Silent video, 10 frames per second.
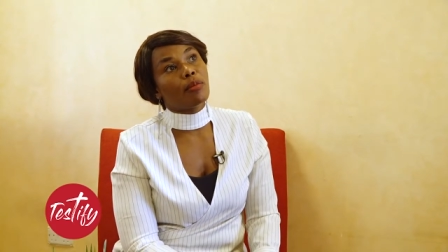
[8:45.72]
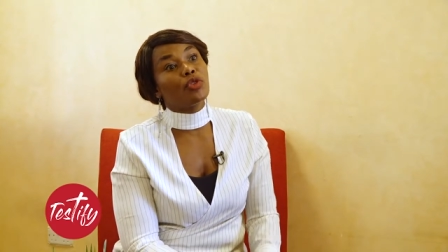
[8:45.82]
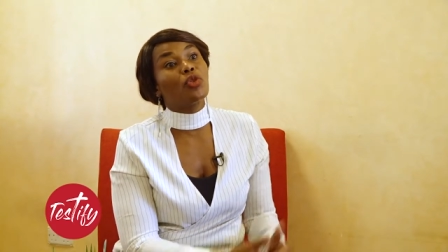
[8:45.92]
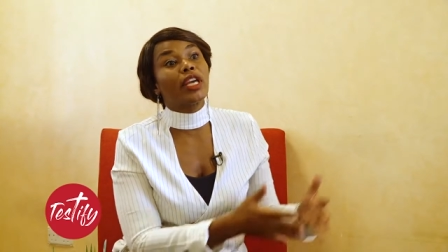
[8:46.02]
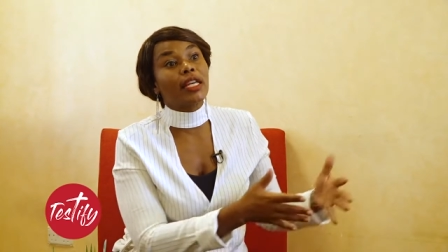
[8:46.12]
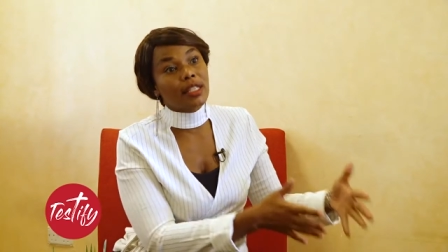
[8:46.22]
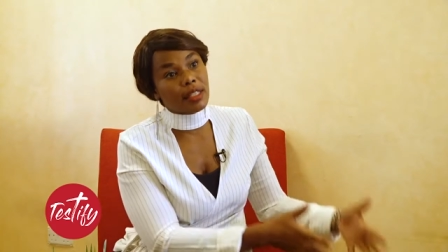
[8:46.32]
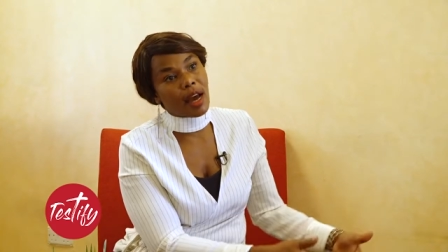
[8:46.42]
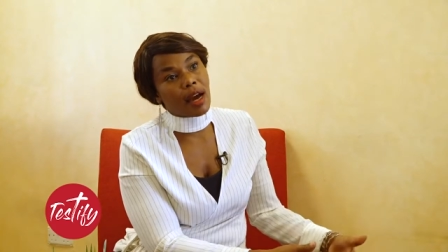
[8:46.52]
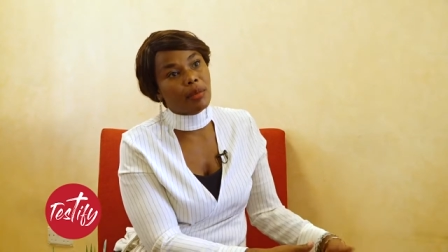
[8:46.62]
you get
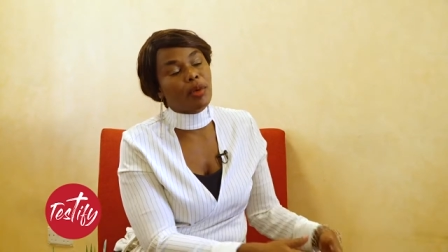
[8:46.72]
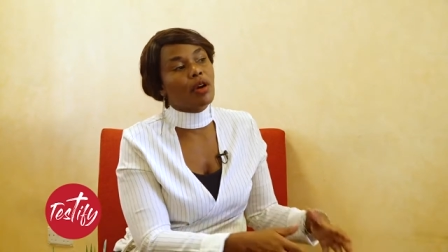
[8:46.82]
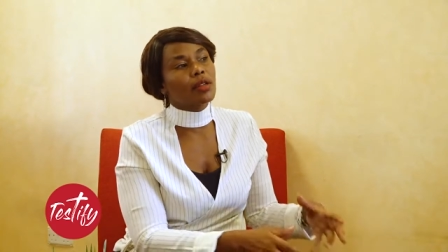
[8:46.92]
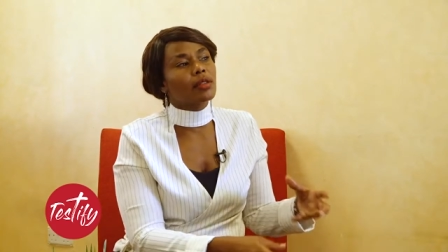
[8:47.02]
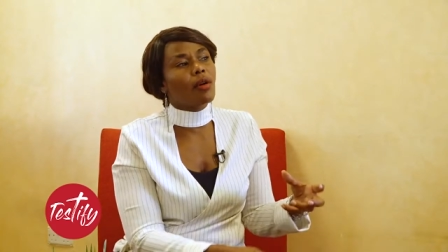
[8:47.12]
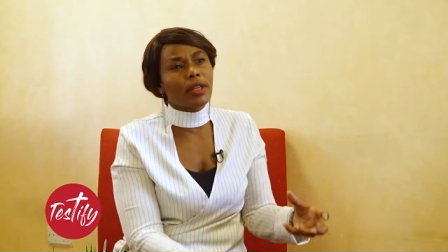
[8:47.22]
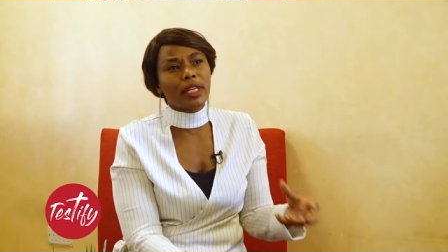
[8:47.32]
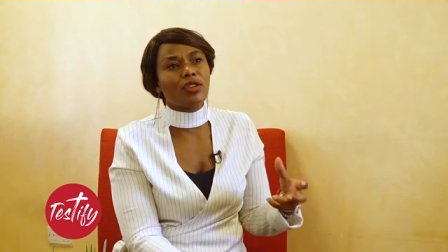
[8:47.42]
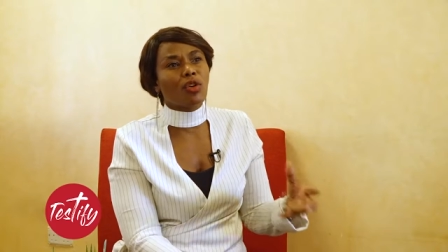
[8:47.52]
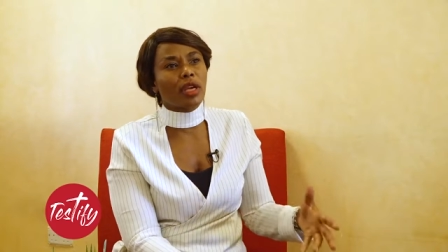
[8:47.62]
stuck, because God
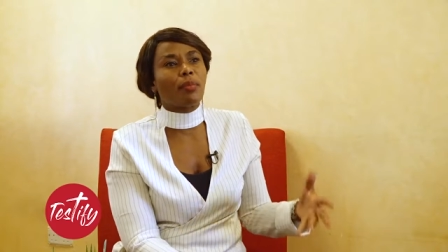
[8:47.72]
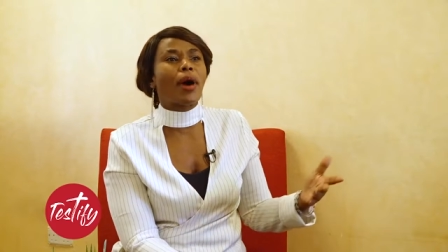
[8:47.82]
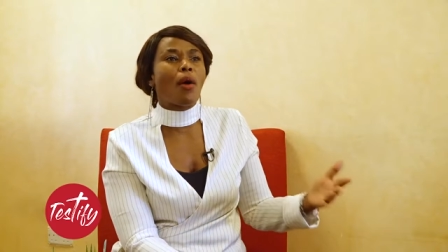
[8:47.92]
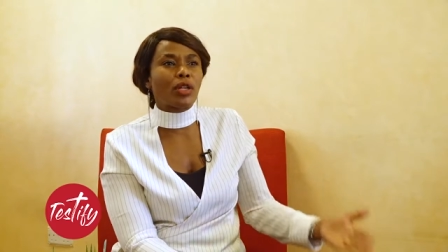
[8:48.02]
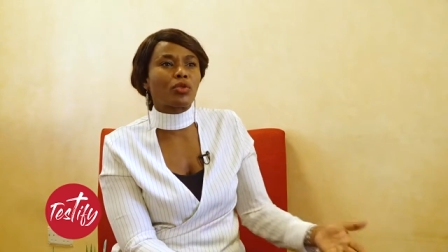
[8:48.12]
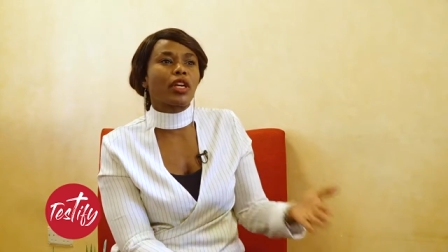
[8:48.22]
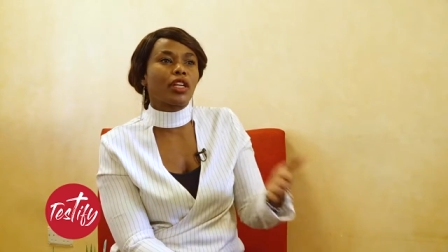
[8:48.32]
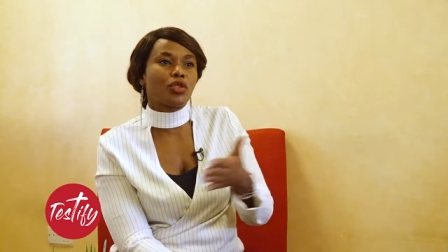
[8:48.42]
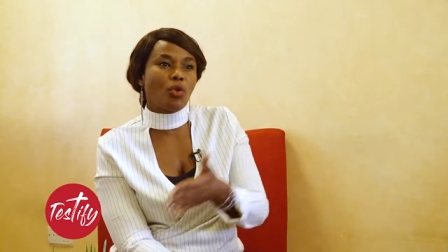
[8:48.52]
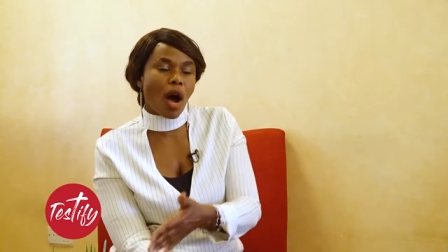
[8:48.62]
has got the power to
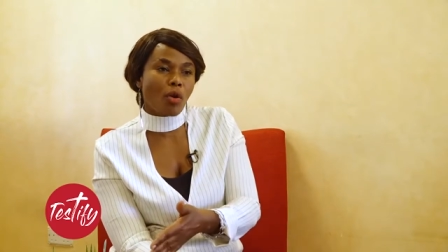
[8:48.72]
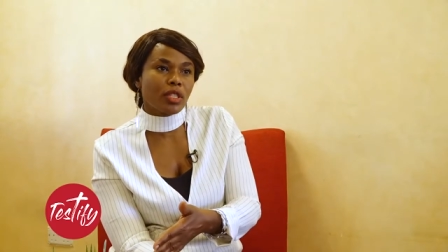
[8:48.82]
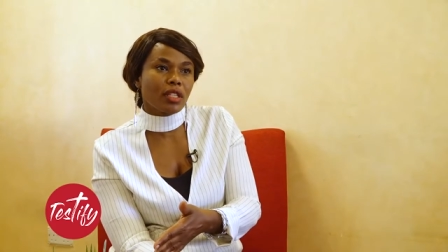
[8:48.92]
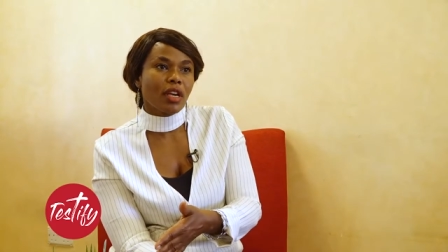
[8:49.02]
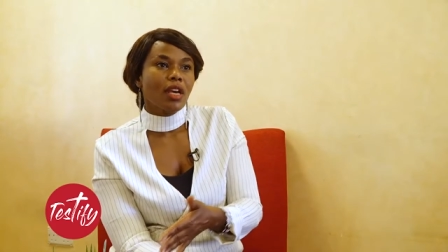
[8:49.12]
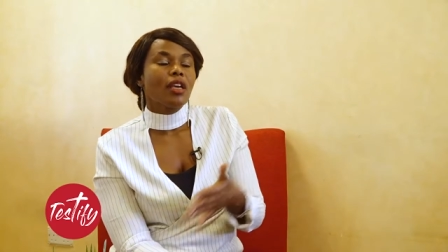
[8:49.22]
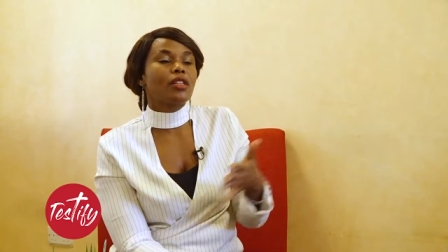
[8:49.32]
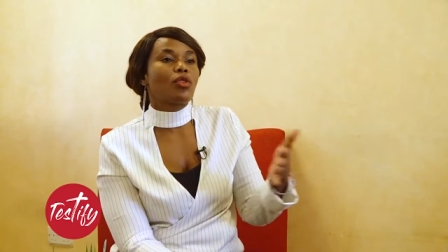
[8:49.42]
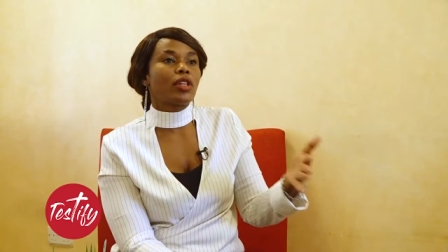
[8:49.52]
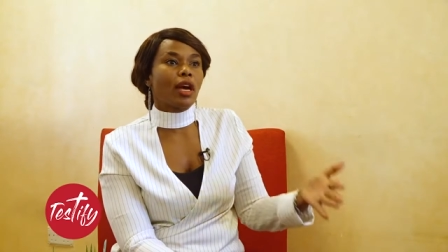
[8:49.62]
get you out.
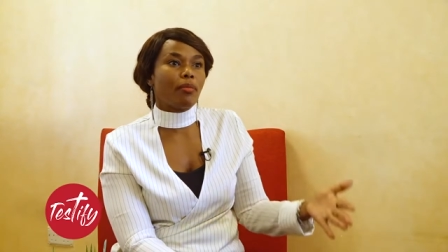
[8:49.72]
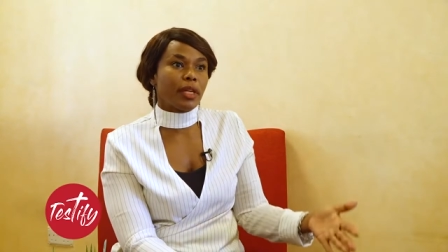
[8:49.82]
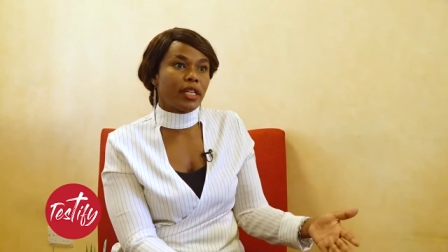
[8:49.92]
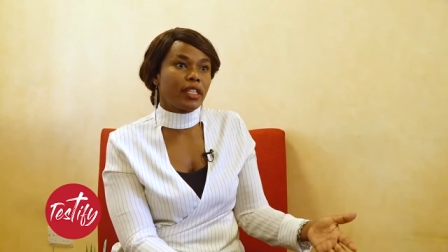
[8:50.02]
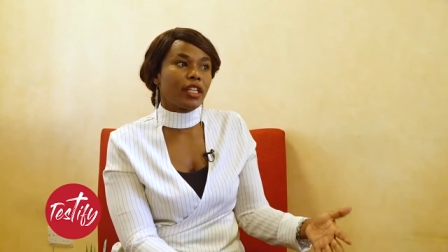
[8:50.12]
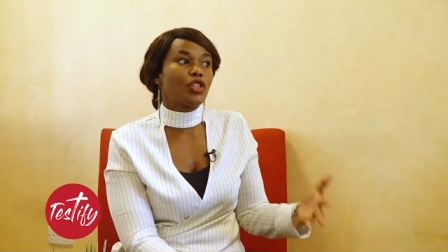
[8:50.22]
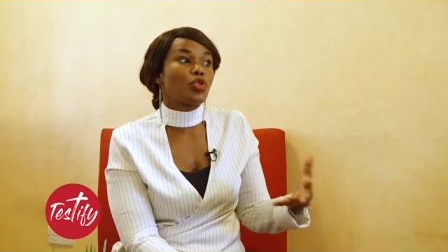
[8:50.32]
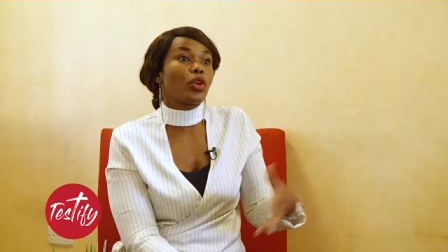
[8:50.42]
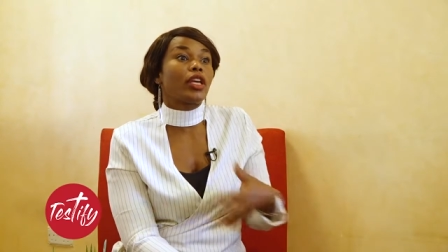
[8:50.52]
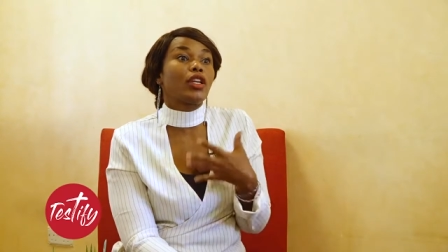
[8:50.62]
He's got the ability
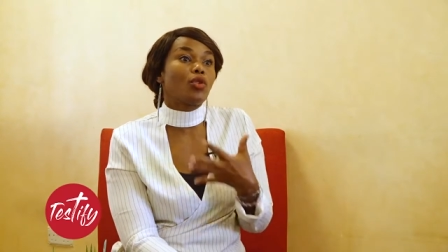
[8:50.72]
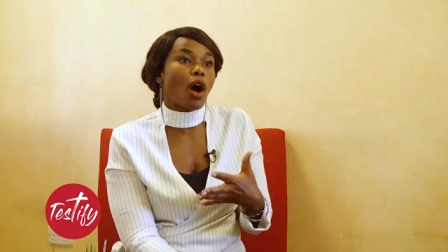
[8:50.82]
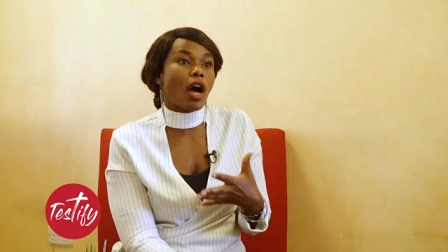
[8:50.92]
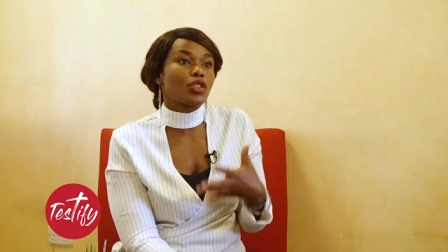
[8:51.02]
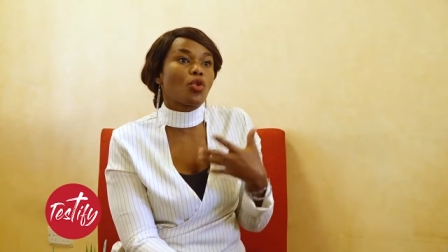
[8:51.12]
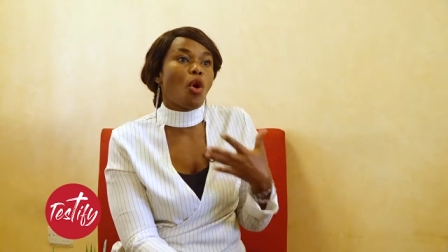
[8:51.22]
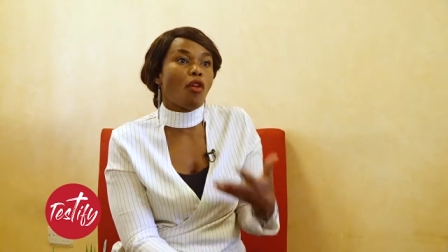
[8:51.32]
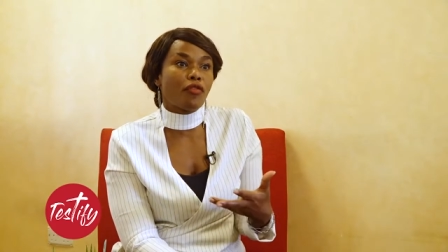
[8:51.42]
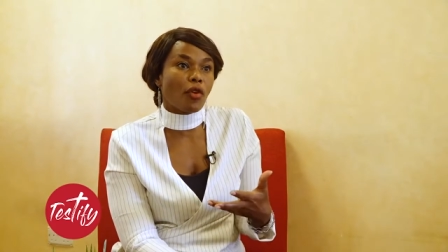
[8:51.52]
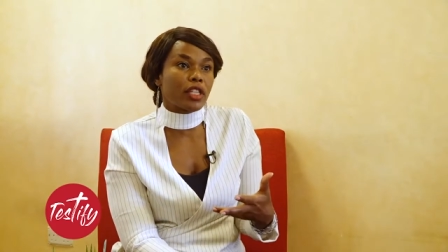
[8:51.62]
to heal your heart, to
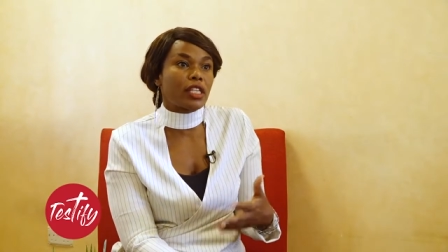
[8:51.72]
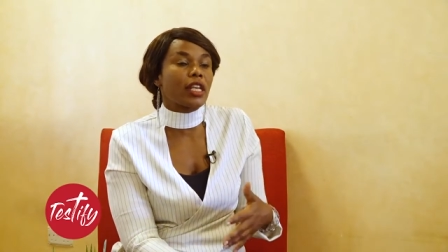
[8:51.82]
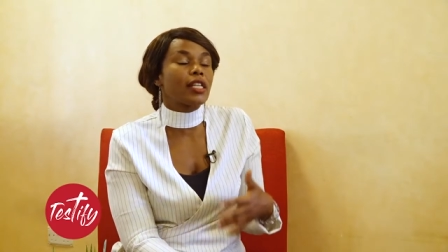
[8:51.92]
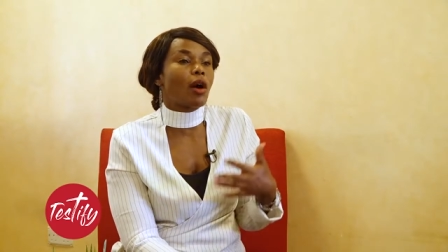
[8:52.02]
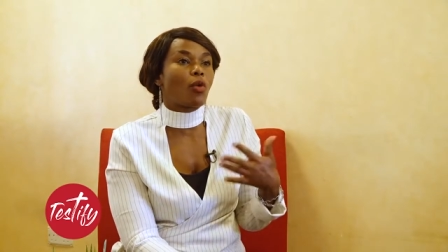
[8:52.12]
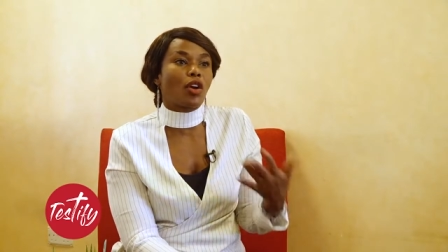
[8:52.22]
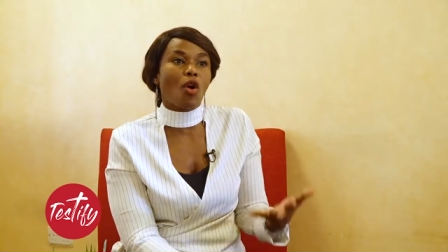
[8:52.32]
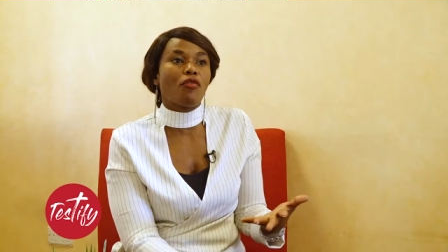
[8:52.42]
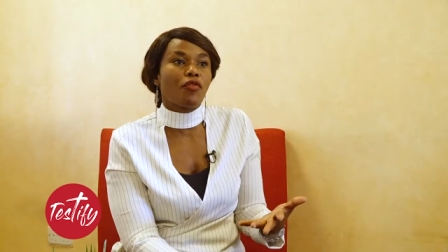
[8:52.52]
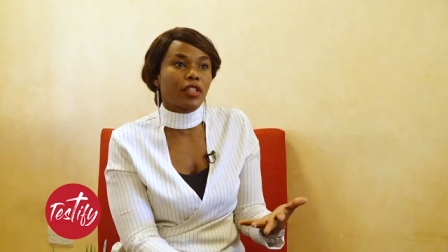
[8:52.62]
comfort. He says, I will
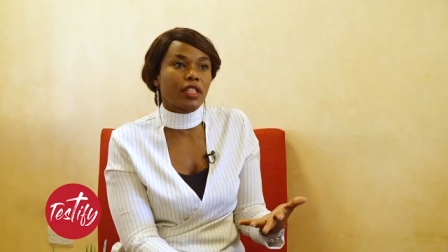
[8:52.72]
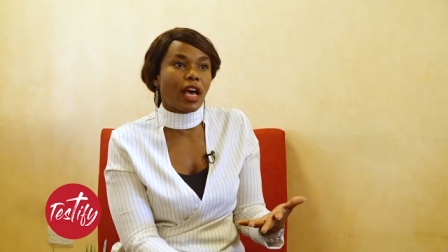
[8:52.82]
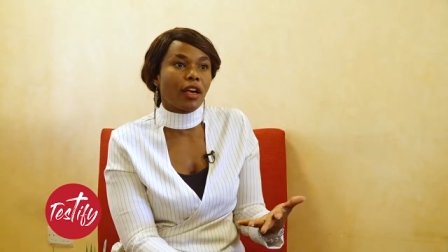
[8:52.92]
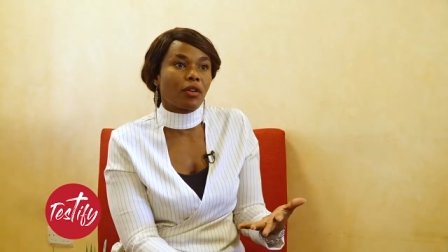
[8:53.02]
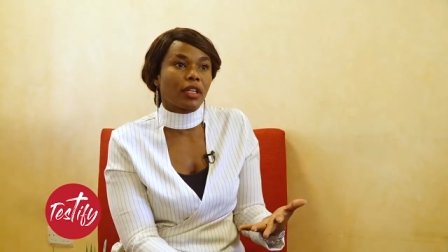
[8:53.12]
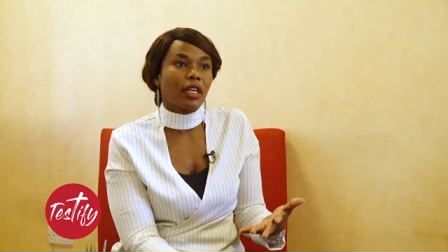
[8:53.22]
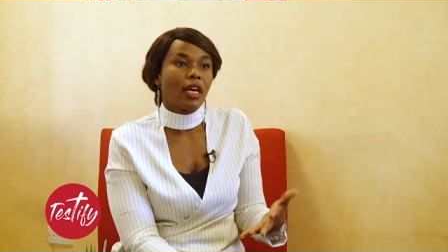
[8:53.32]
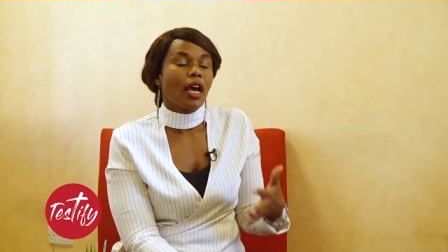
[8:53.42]
comfort Zion.